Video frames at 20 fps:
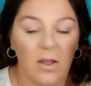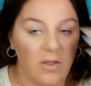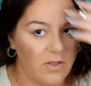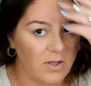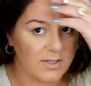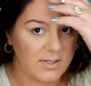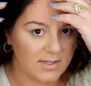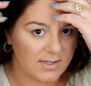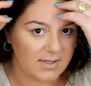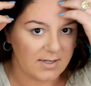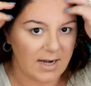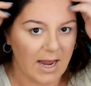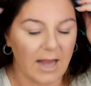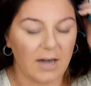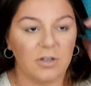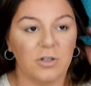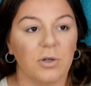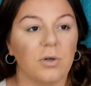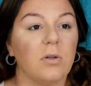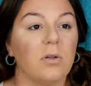This is a
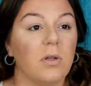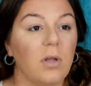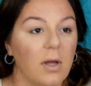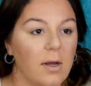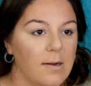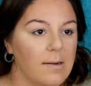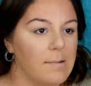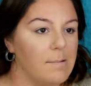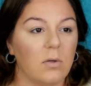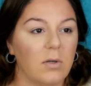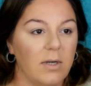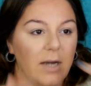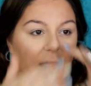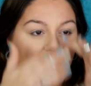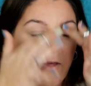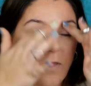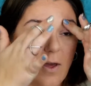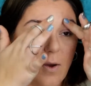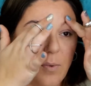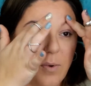natural look.
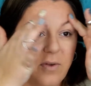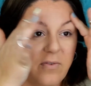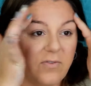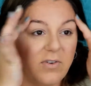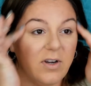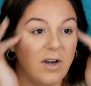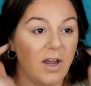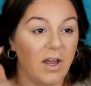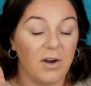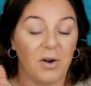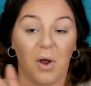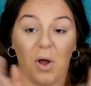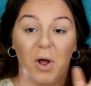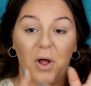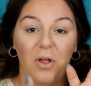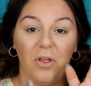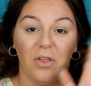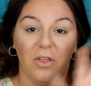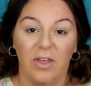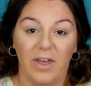Now that we've done
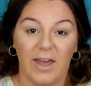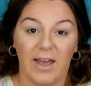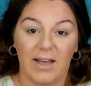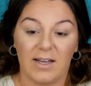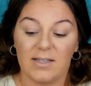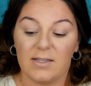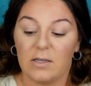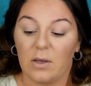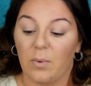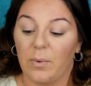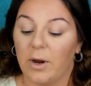all this,